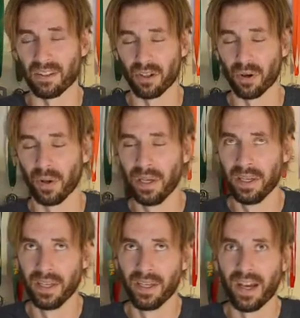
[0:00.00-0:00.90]
So
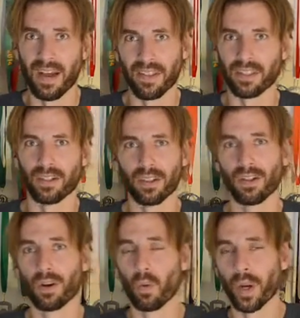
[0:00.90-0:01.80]
I think there's a
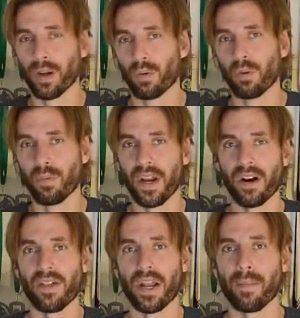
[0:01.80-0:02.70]
little wiggle room there
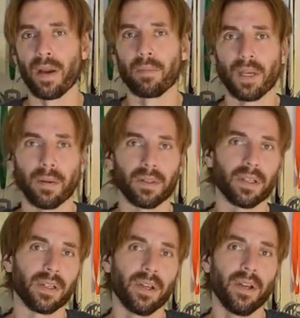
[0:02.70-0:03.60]
that I might be able
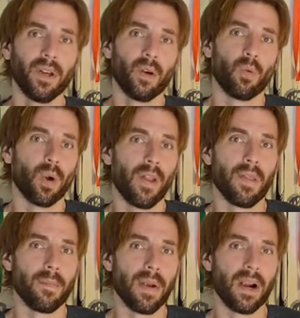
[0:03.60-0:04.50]
to run the
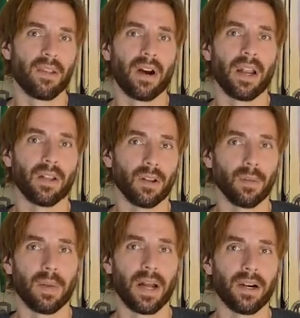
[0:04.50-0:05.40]
marathon a little
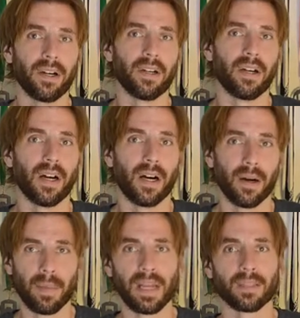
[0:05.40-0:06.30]
better, um,
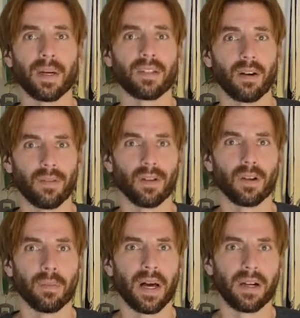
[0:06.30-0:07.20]
pace myself a
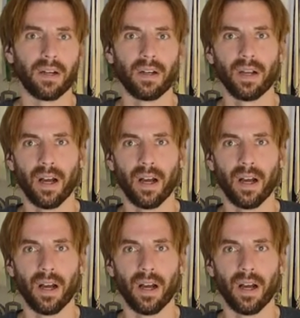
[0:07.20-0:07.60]
little better,